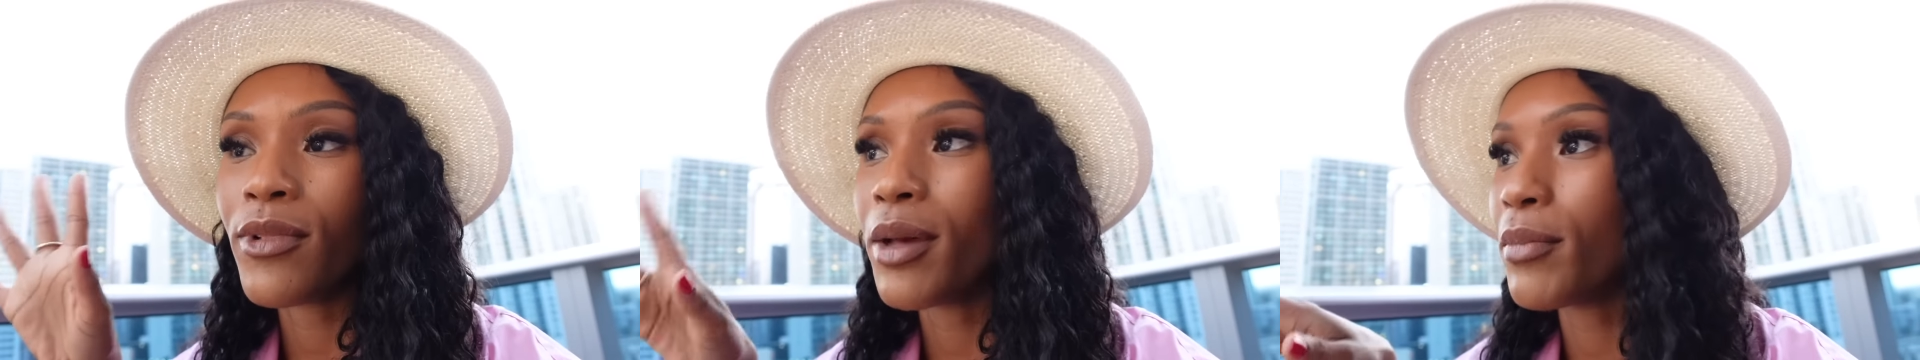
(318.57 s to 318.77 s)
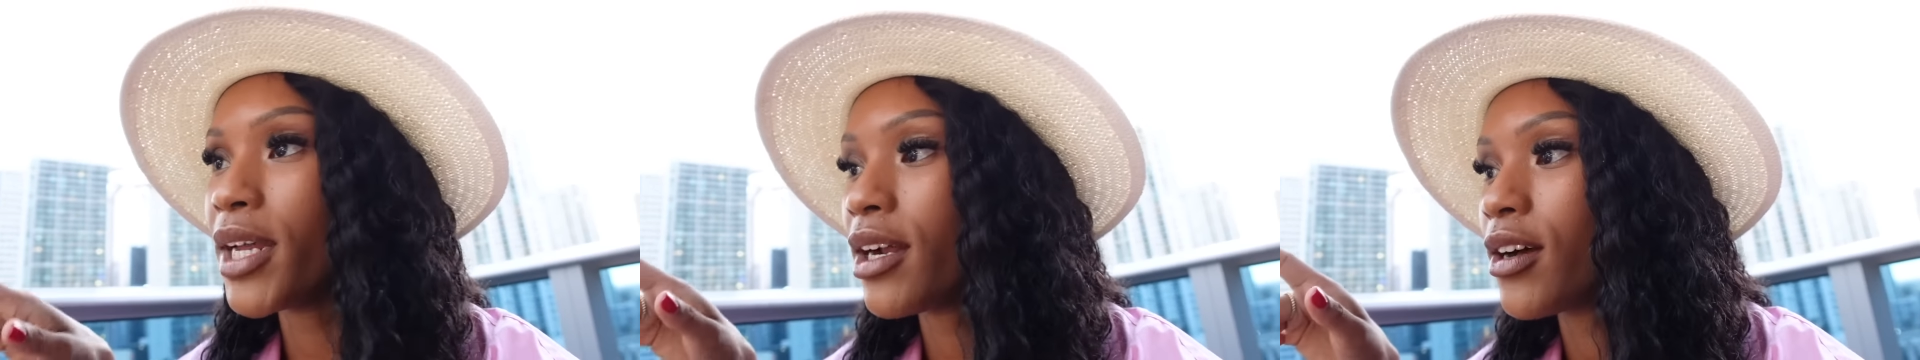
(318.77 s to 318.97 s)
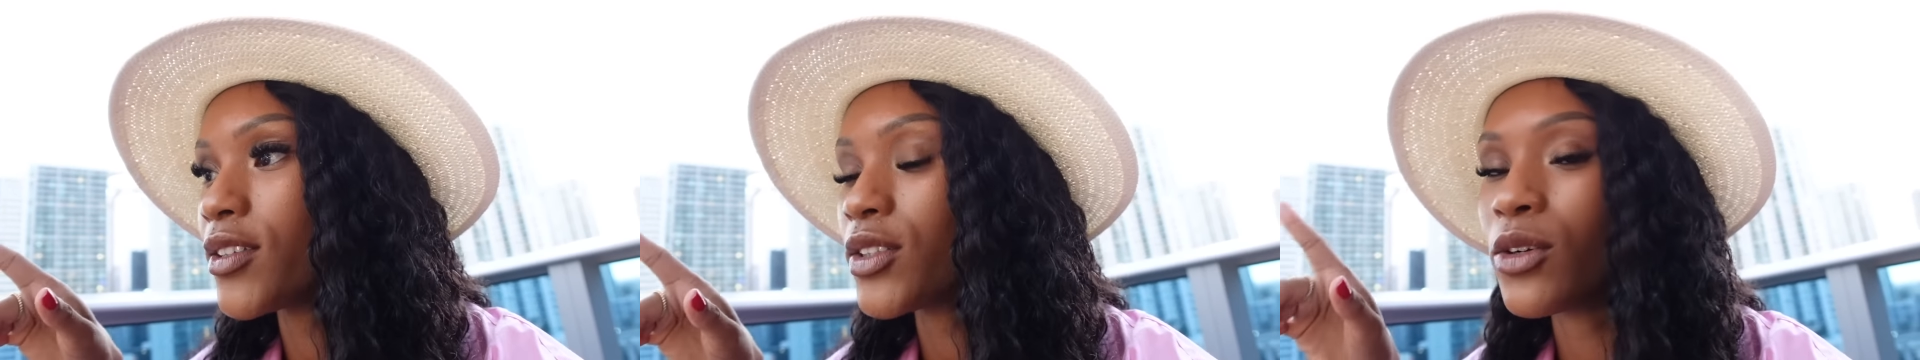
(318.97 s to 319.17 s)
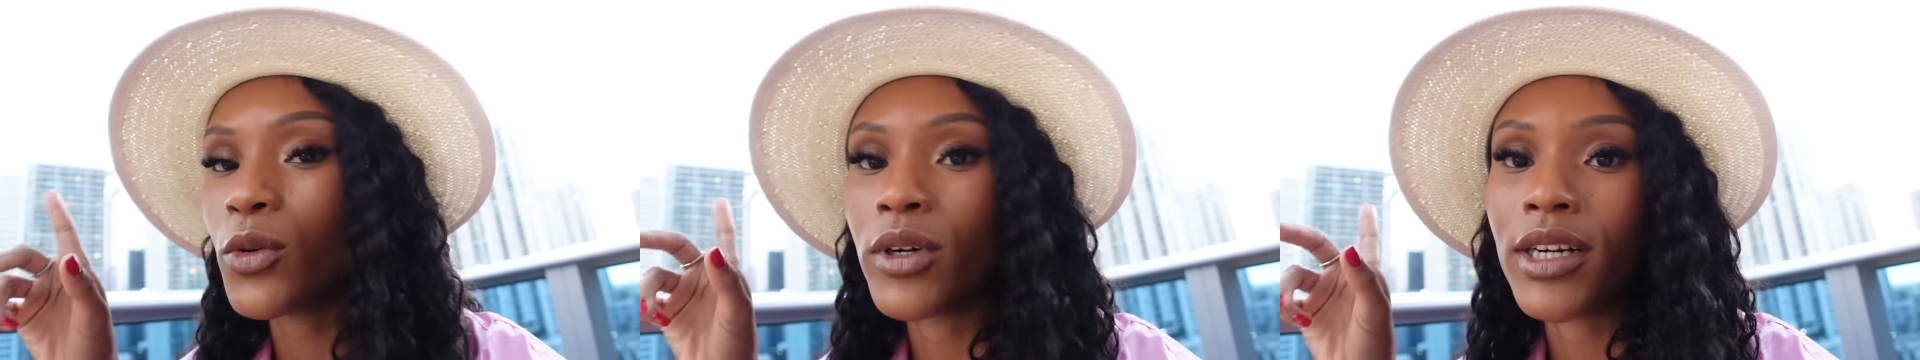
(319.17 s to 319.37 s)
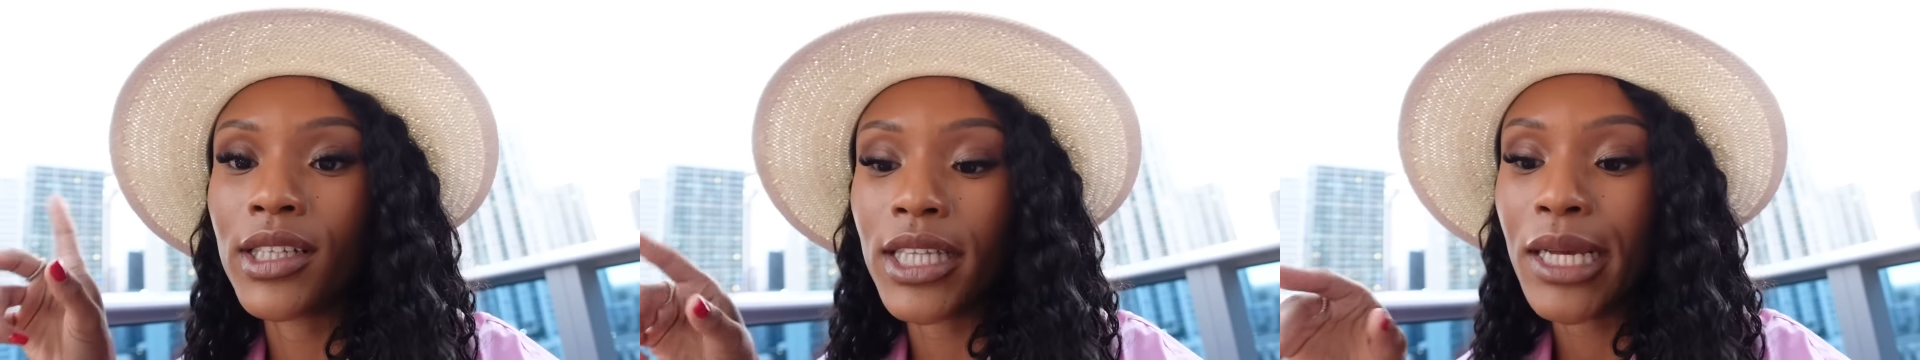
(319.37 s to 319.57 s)
Mena also
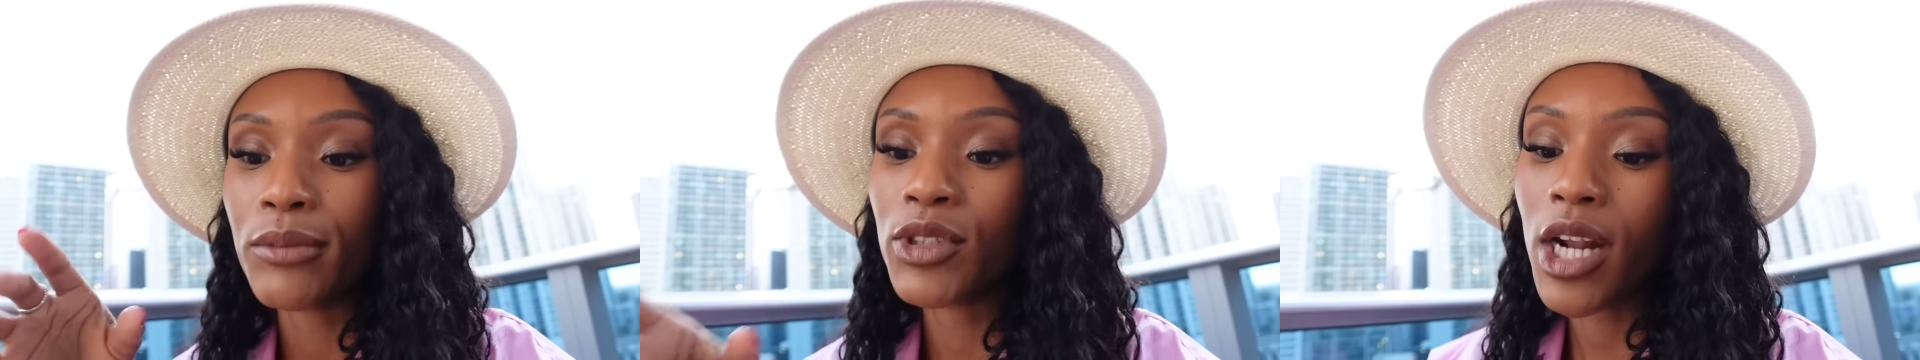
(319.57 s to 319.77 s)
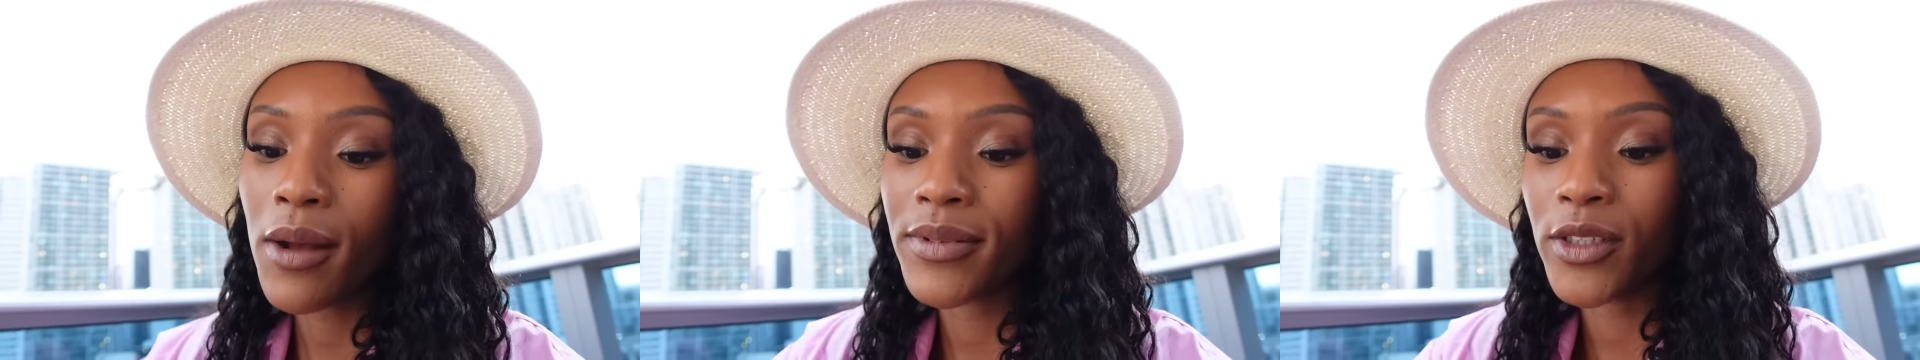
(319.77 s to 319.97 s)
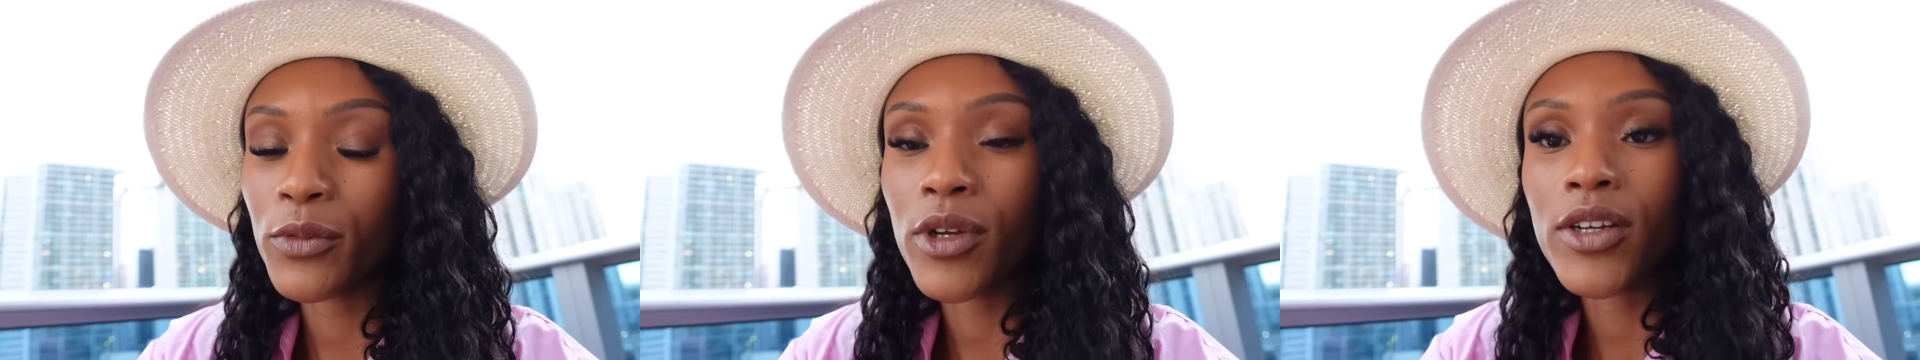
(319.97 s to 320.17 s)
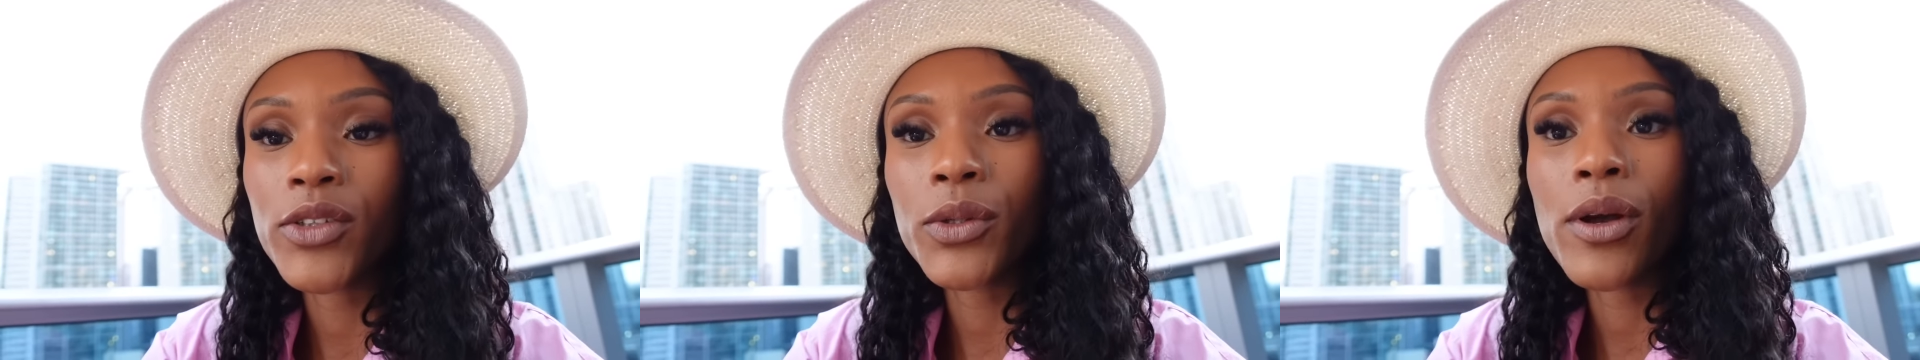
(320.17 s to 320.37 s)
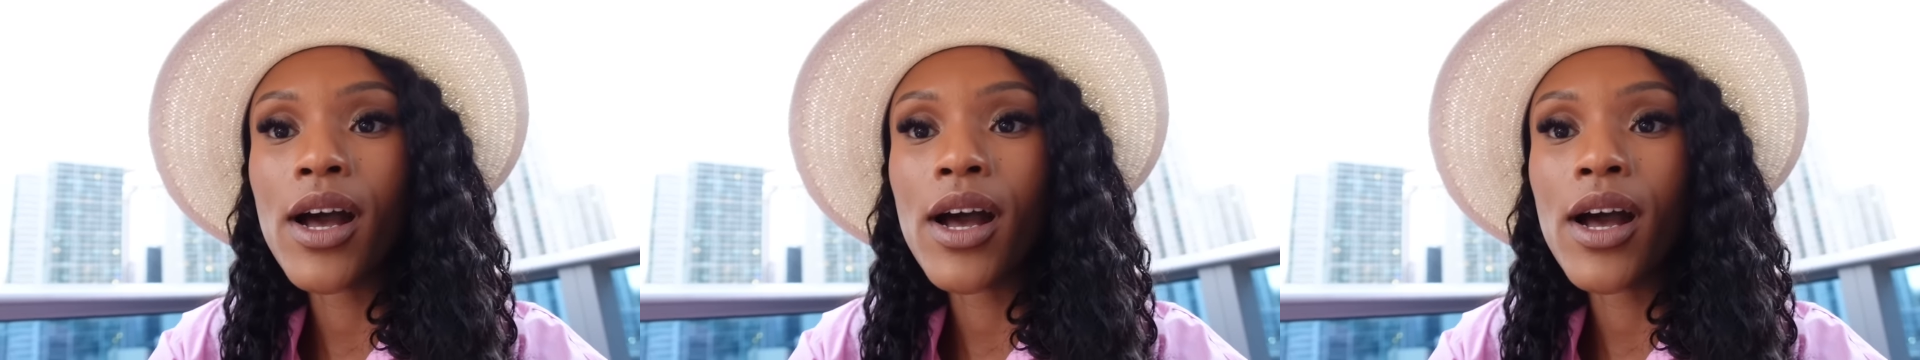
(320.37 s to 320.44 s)
ordered lamb chops, and we also